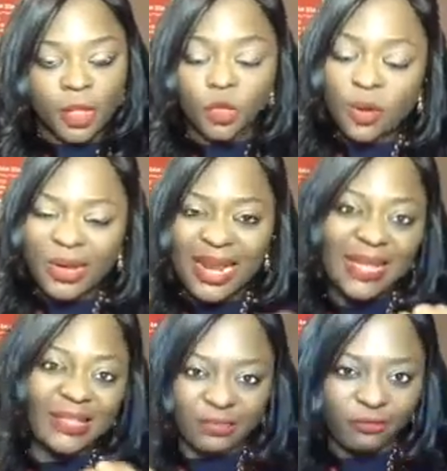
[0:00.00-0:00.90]
Don't
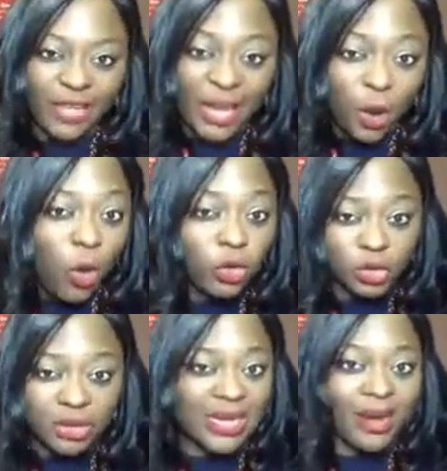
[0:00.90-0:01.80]
let the fear
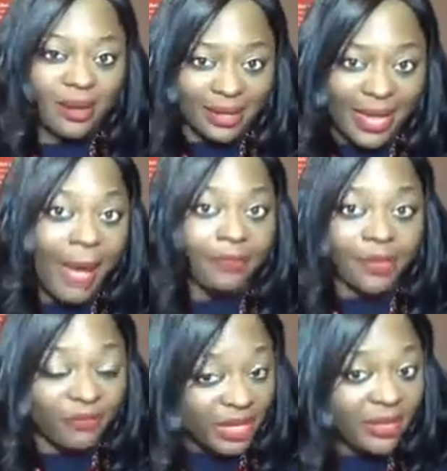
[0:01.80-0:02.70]
hold you down and
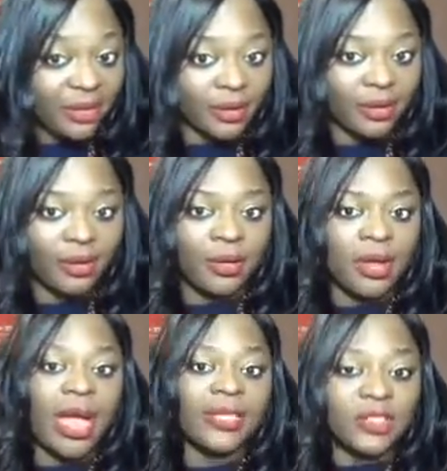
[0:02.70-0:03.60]
captive either.
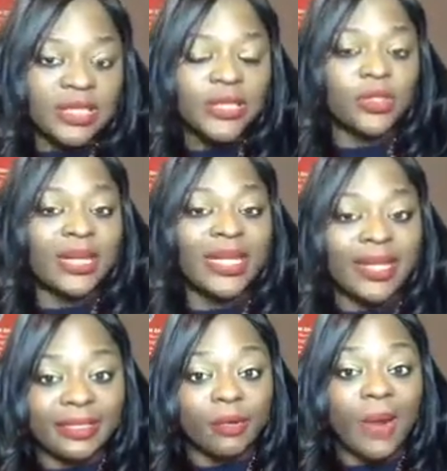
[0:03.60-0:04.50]
I just need you to
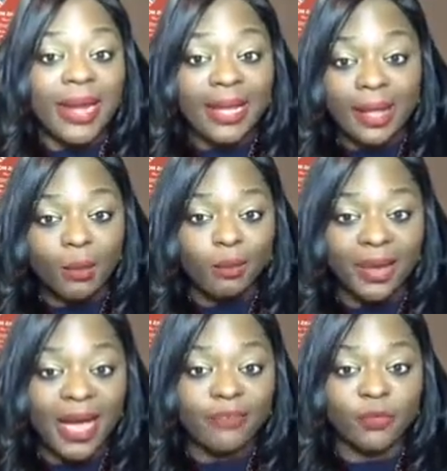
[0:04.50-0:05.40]
get the right help.
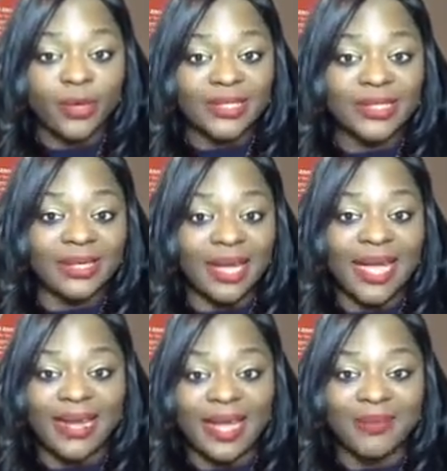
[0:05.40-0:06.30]
Hi, Forts, and
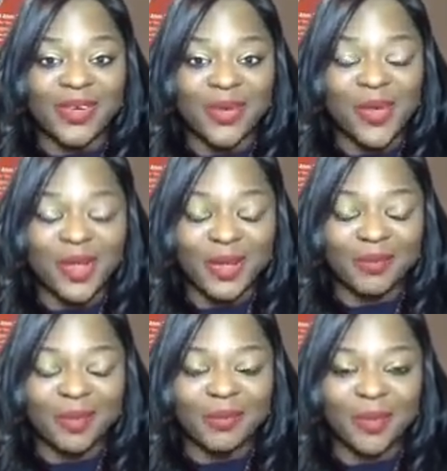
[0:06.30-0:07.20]
hi, Namdi.
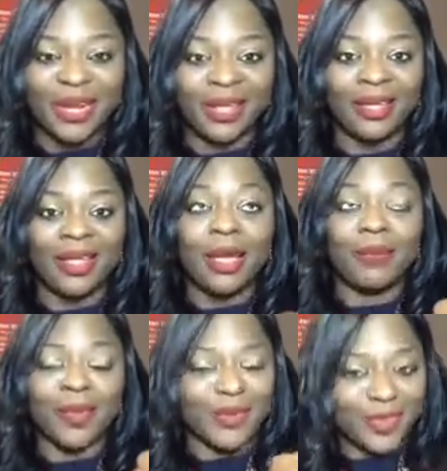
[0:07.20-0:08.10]
Welcome. Good morning.
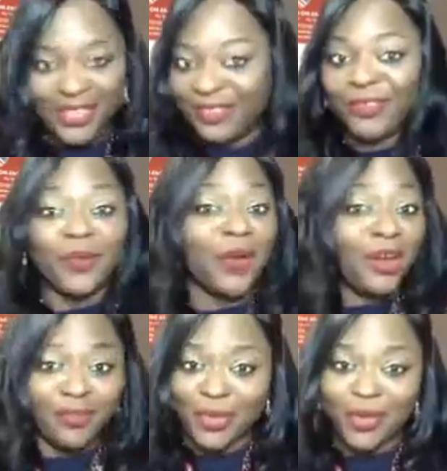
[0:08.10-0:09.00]
Good evening.
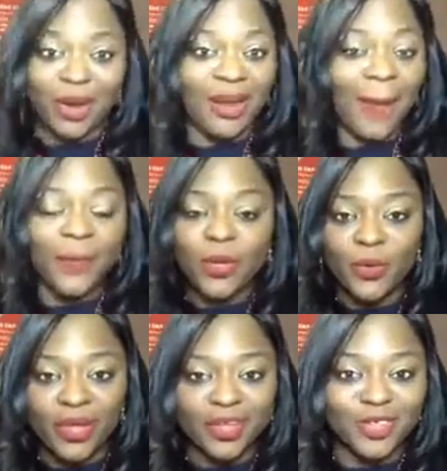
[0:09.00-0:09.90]
Wherever you are, Happy
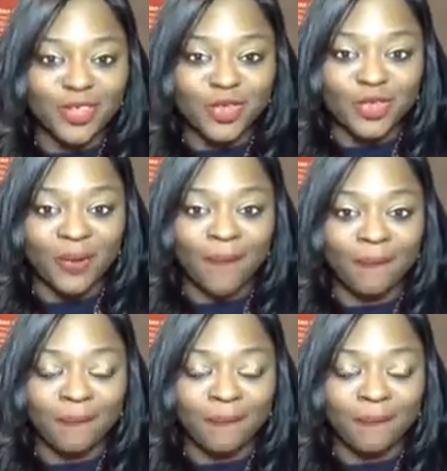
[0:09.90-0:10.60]
New Year to you too.